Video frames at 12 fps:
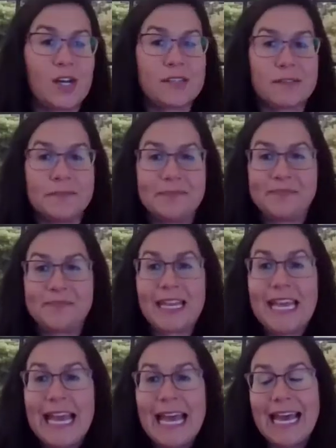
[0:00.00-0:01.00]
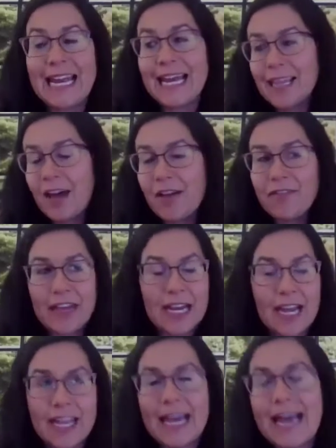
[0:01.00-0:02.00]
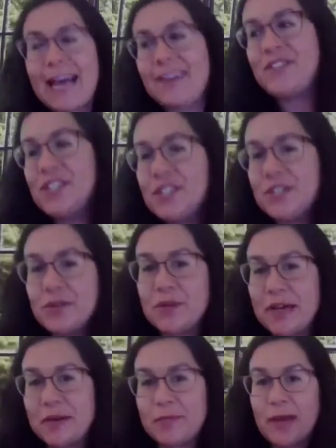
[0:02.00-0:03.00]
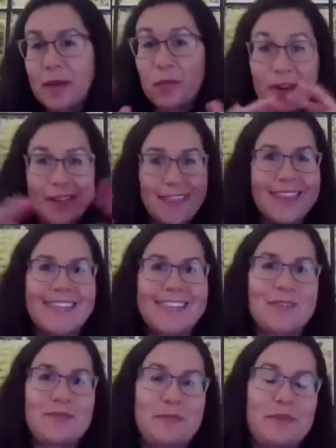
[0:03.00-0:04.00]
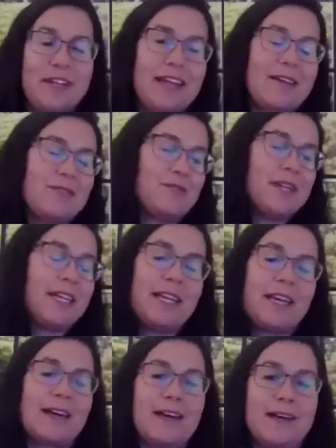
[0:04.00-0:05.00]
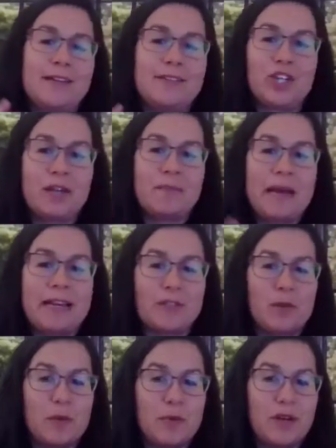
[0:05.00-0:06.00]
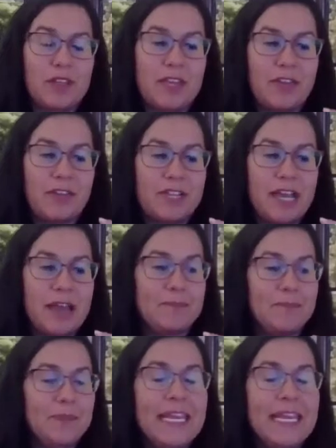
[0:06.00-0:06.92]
awesome. And I love, and I have to, and one of the things I'll be putting, I was reading a John Maxwell book the other day,